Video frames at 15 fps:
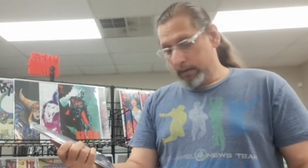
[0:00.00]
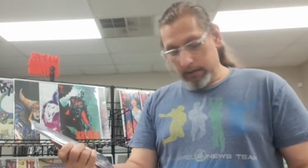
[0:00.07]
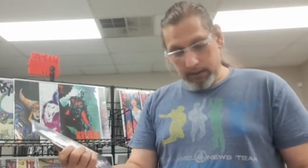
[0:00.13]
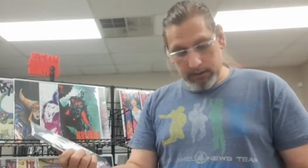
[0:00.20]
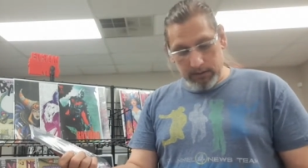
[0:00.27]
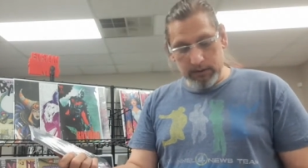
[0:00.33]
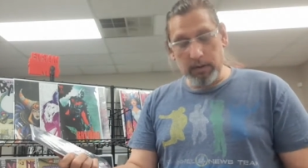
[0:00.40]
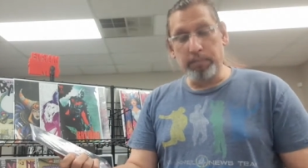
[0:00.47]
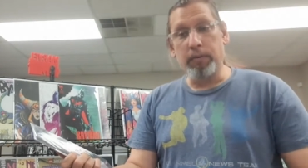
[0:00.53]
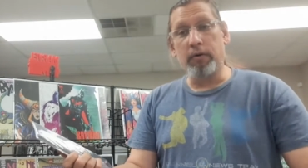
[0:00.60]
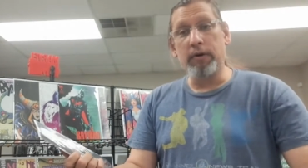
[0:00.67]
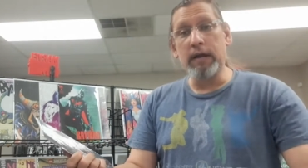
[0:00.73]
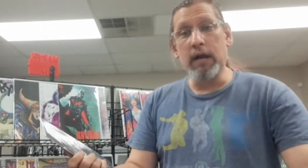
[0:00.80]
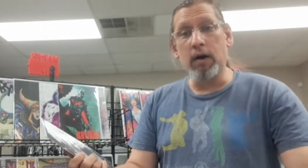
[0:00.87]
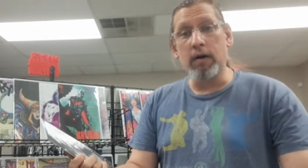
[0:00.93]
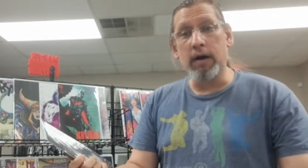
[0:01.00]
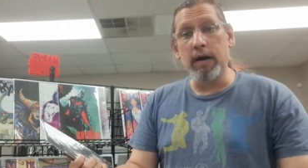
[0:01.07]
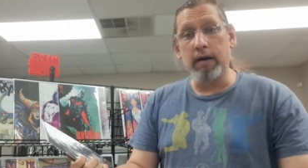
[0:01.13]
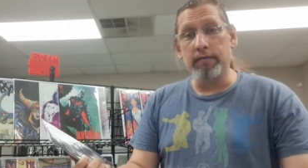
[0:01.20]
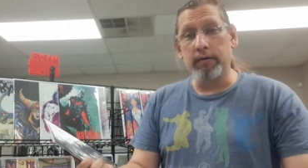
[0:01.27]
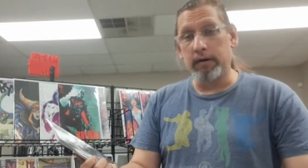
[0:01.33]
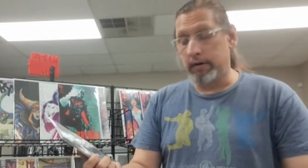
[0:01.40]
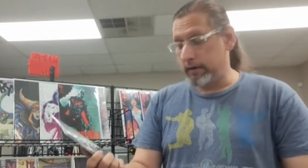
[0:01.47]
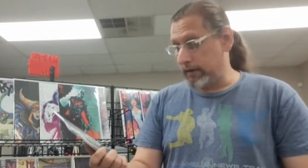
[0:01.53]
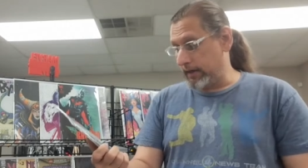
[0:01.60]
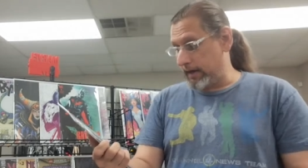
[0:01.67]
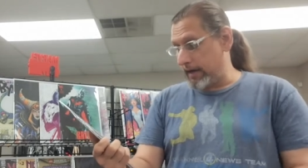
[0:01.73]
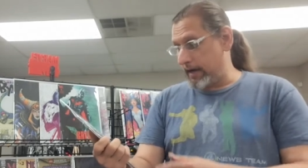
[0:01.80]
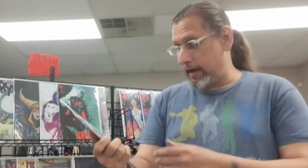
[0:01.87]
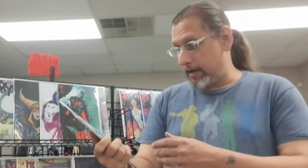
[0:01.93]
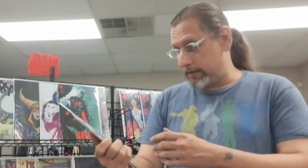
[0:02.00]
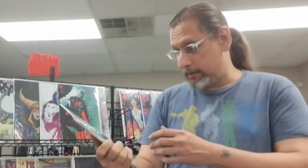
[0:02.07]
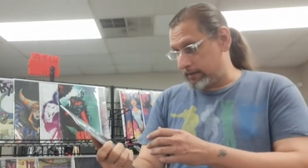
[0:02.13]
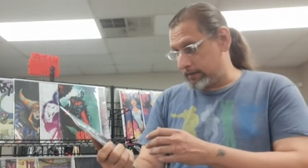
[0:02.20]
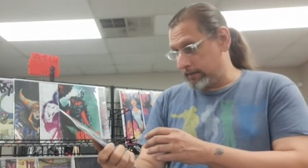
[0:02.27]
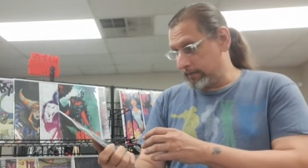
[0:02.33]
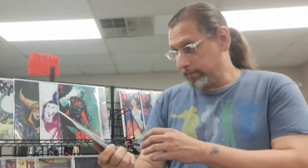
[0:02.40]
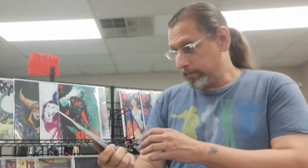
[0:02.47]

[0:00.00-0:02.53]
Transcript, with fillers: This is the Parrillo cover. Yes.